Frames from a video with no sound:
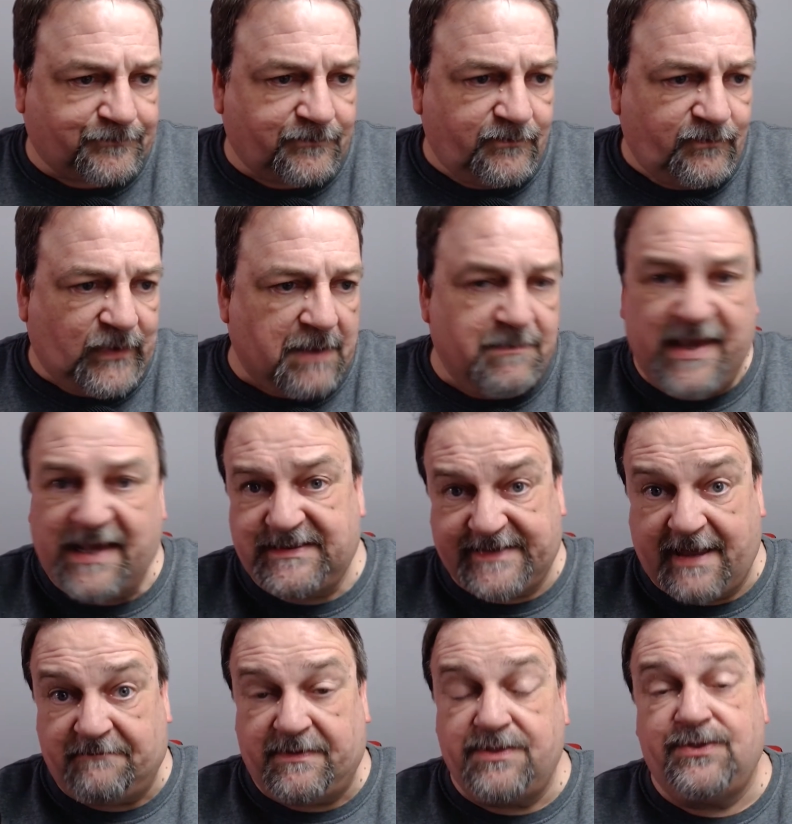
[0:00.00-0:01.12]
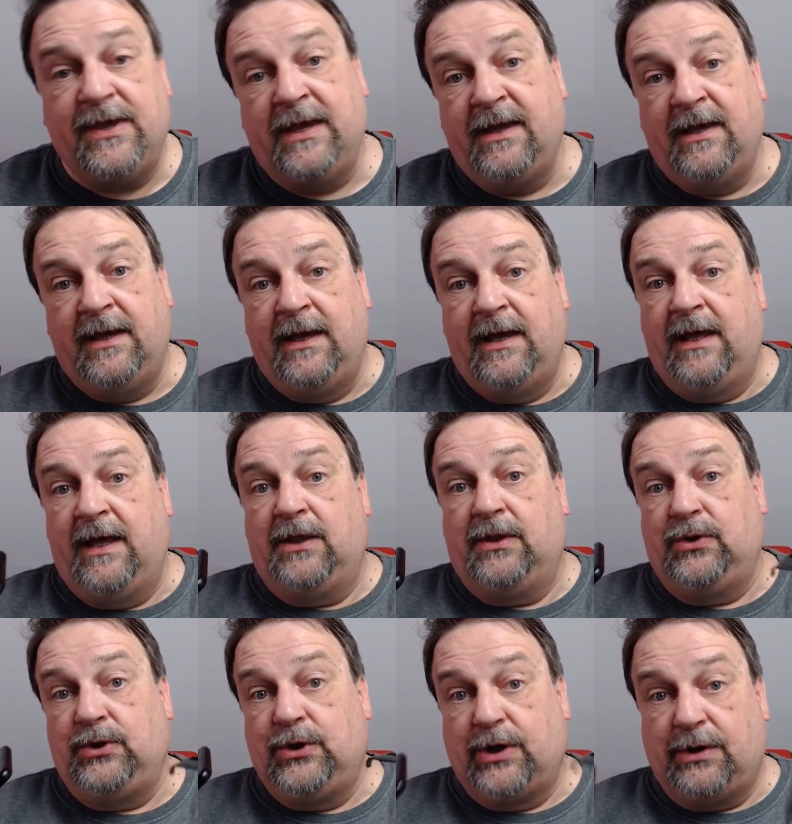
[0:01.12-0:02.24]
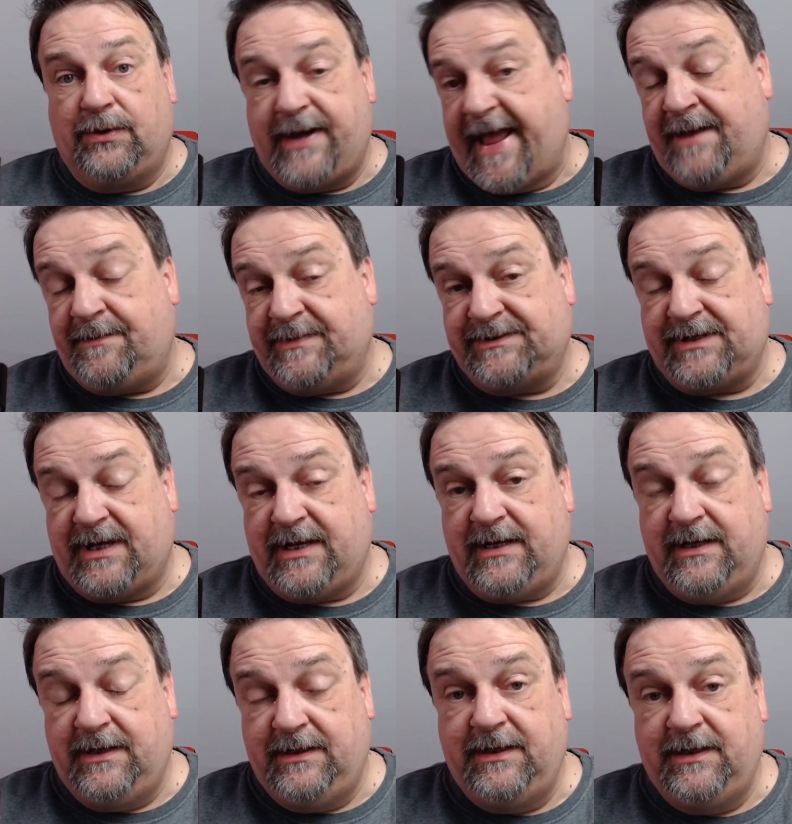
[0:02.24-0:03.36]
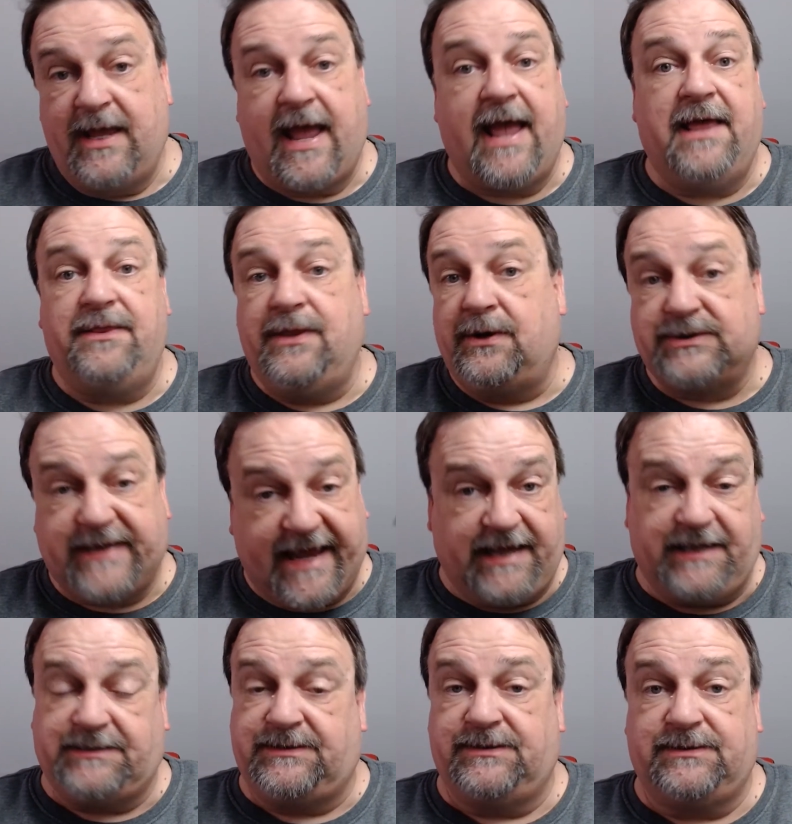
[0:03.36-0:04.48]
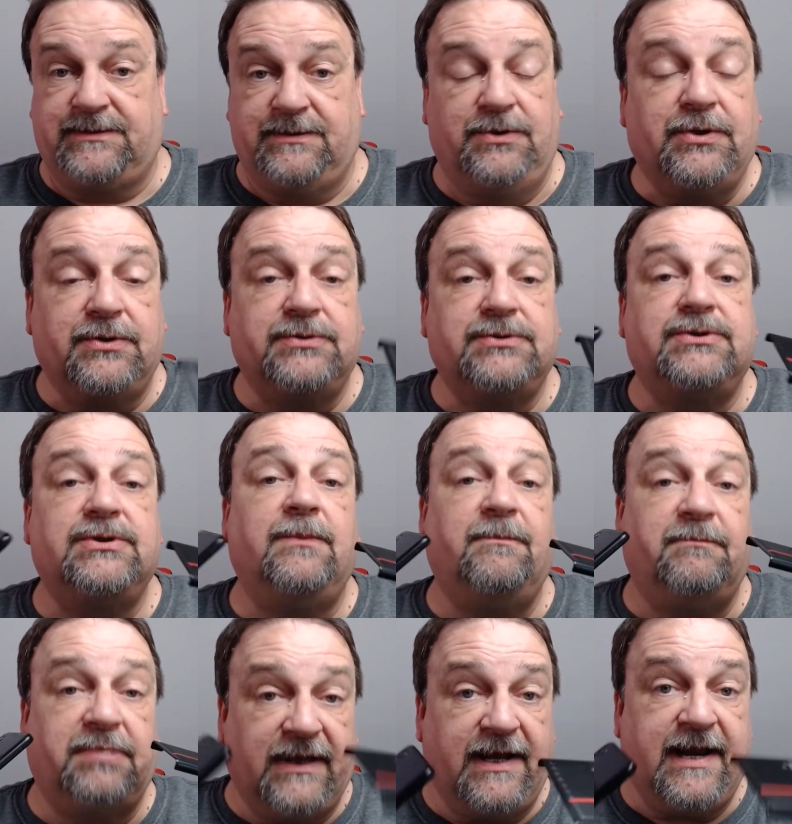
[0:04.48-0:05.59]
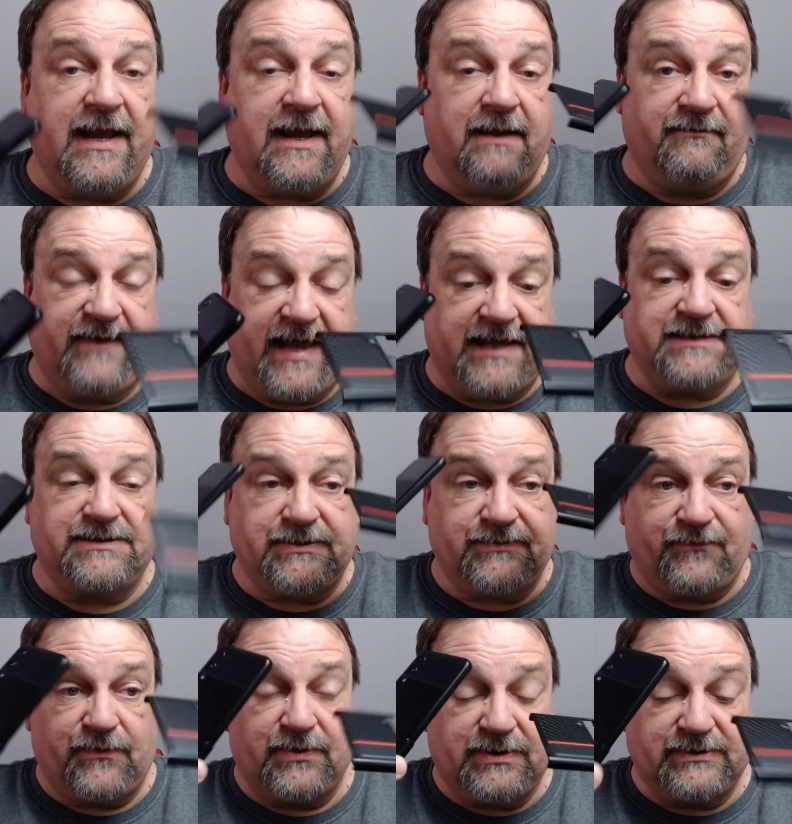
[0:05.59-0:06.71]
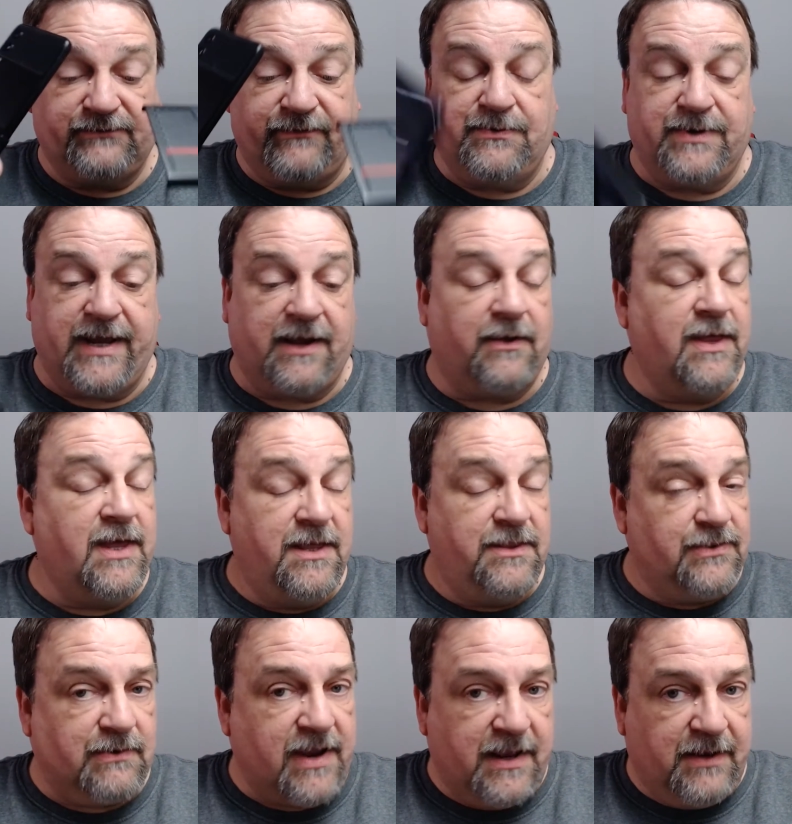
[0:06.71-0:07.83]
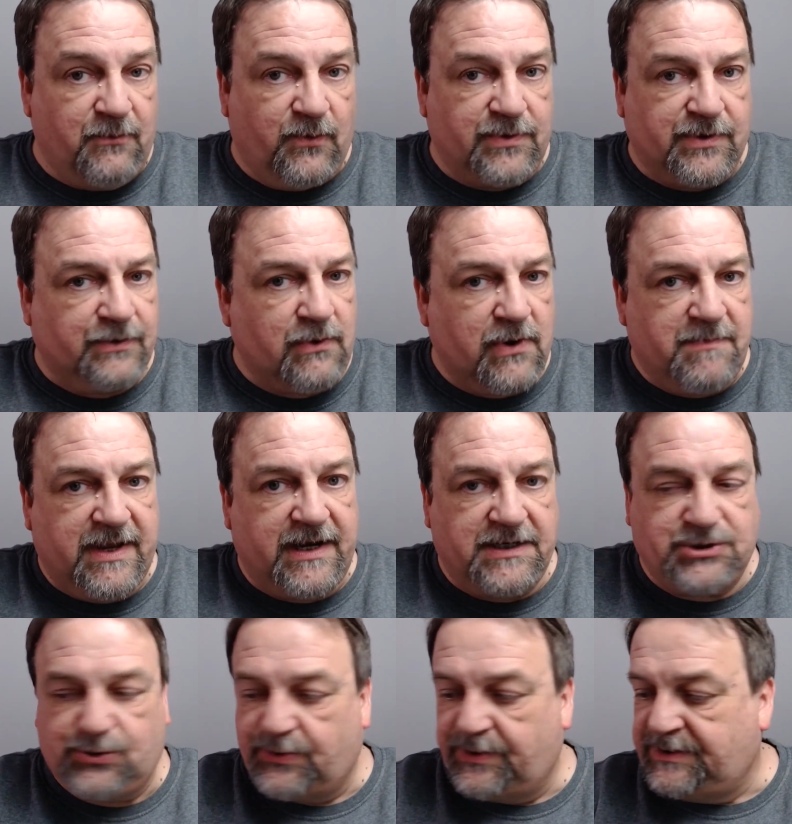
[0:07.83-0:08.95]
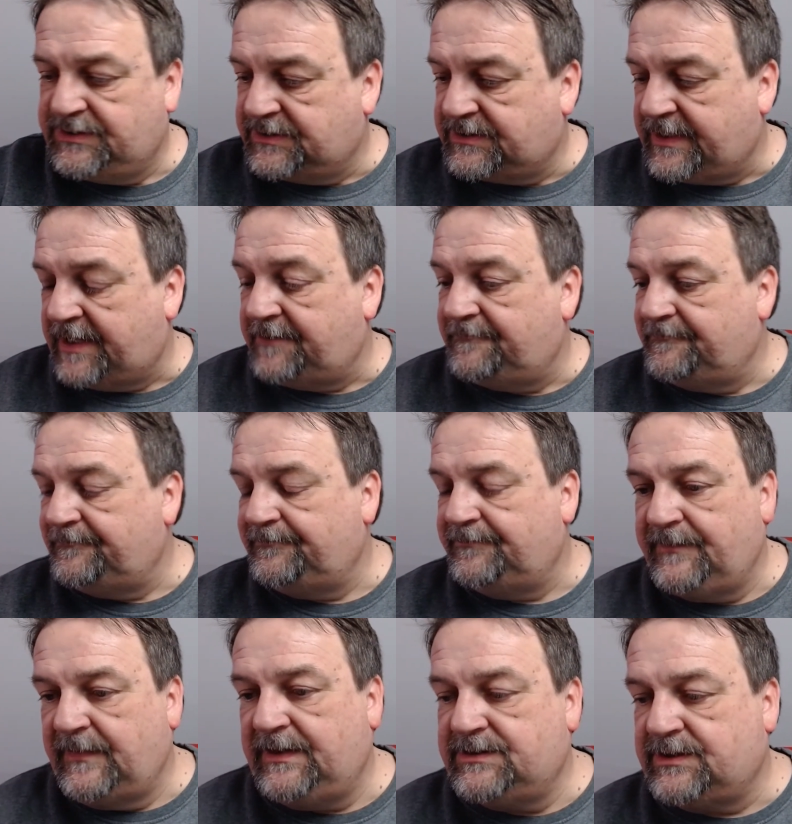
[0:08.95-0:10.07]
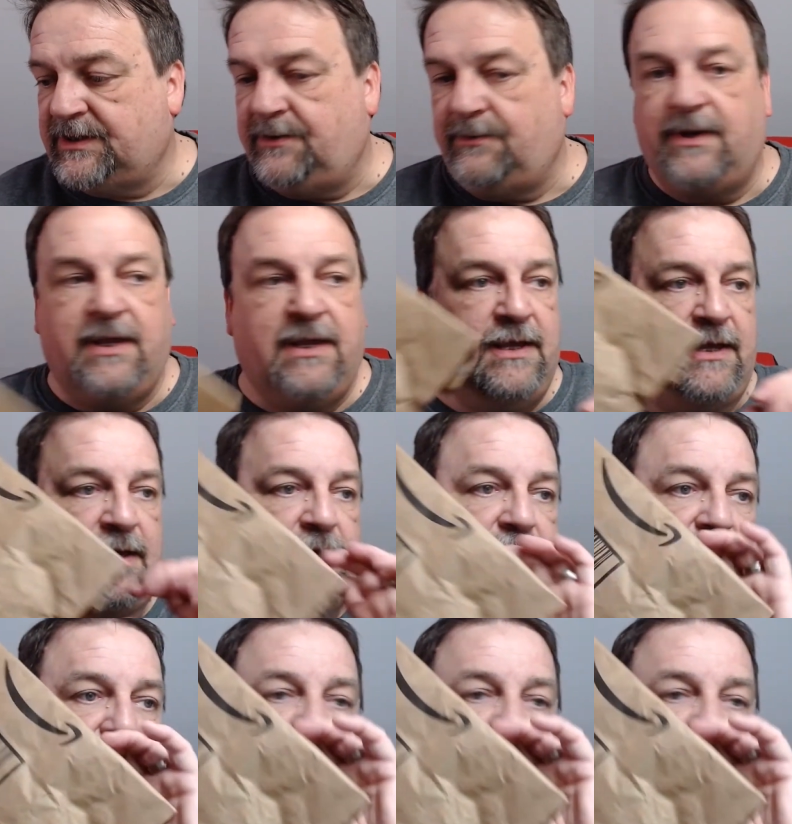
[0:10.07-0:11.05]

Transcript: May 7th, you go into Amazon, and there's cases. There's plenty of cases for this phone now. There weren't many choices then. So here's my